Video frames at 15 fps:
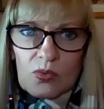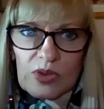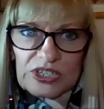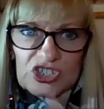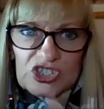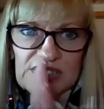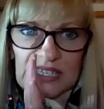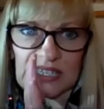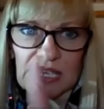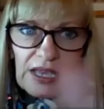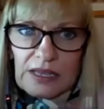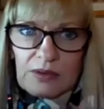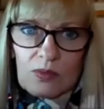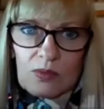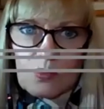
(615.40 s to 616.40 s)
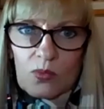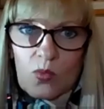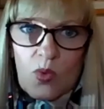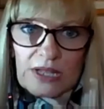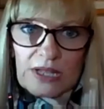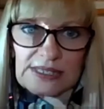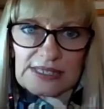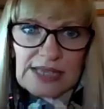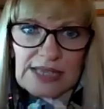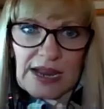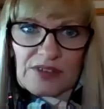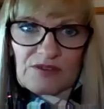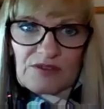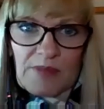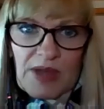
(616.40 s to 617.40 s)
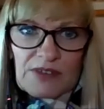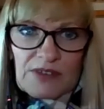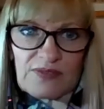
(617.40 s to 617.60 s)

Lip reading: we just get one side of my